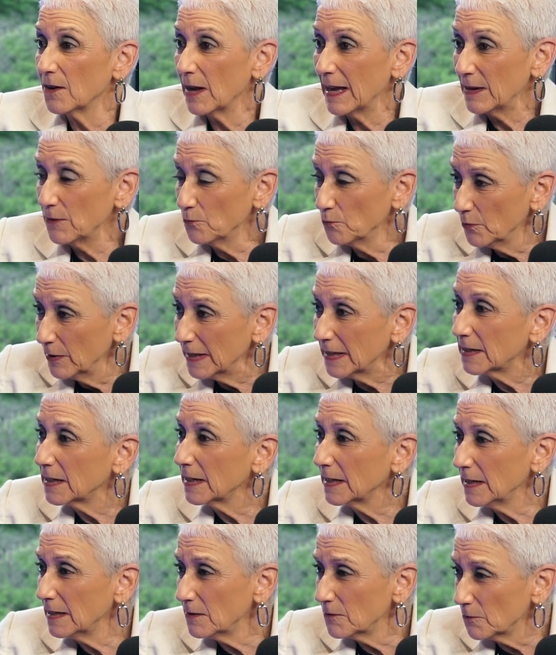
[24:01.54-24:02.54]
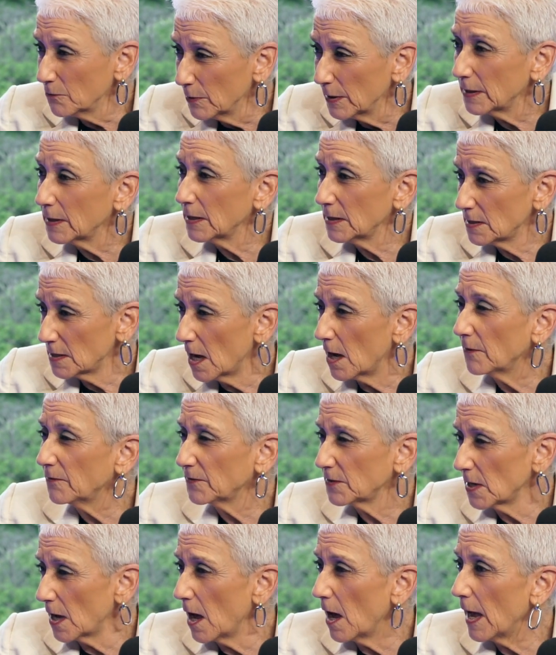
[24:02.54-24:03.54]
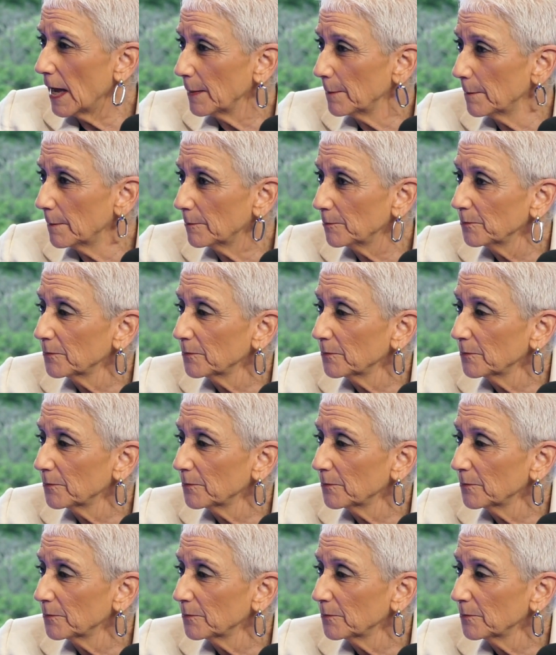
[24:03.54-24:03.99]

a really, really tough time.